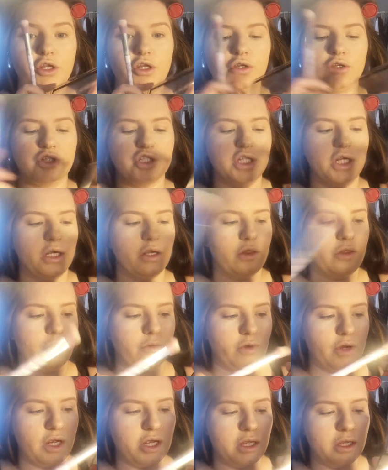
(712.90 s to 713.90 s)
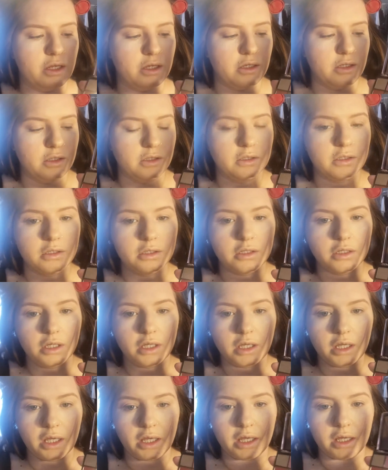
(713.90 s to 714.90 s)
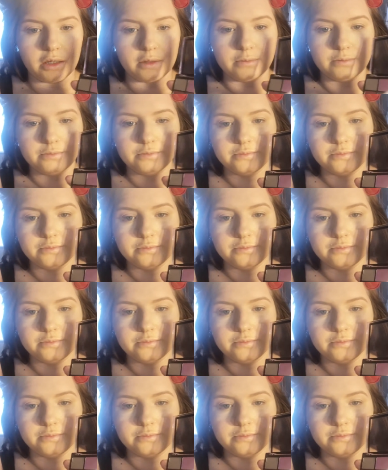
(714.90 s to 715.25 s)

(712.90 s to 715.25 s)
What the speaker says: use shade 3 here,